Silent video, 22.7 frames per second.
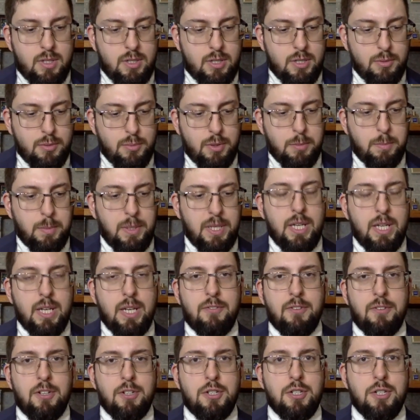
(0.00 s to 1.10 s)
there will be
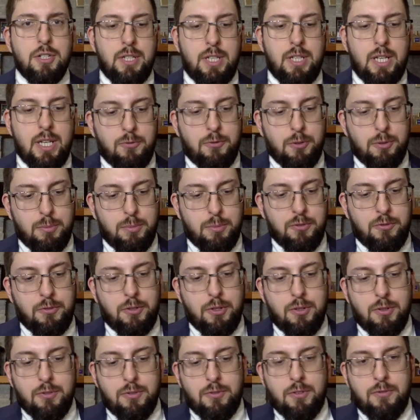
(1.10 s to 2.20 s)
eventually a full
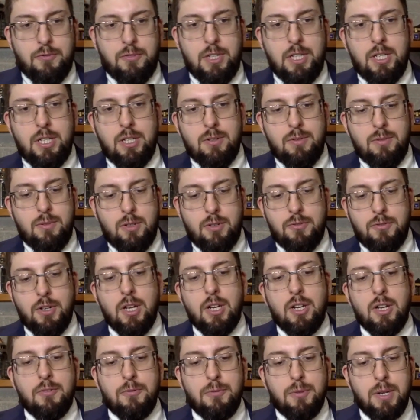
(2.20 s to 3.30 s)
review of the video of the,
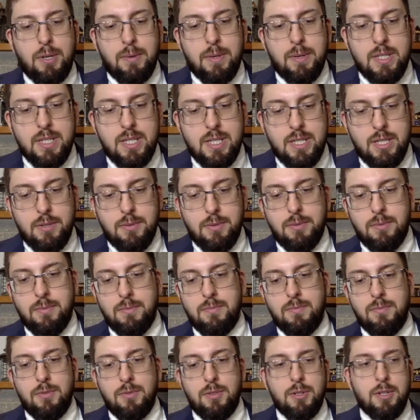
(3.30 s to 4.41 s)
the fragrance. So
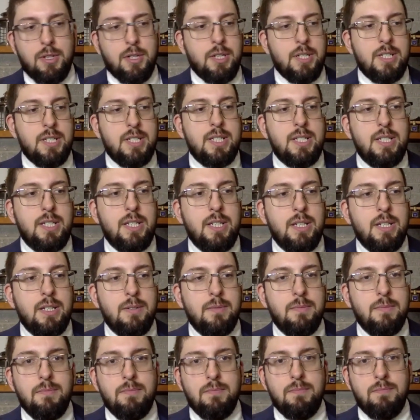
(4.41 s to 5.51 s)
you're gonna see
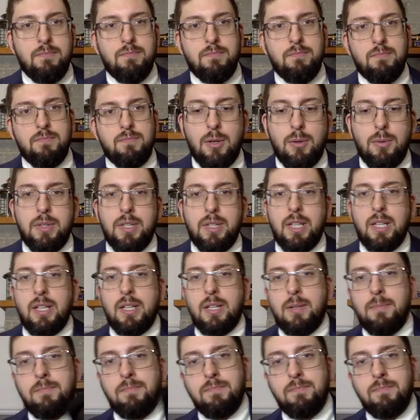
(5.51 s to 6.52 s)
whole thing.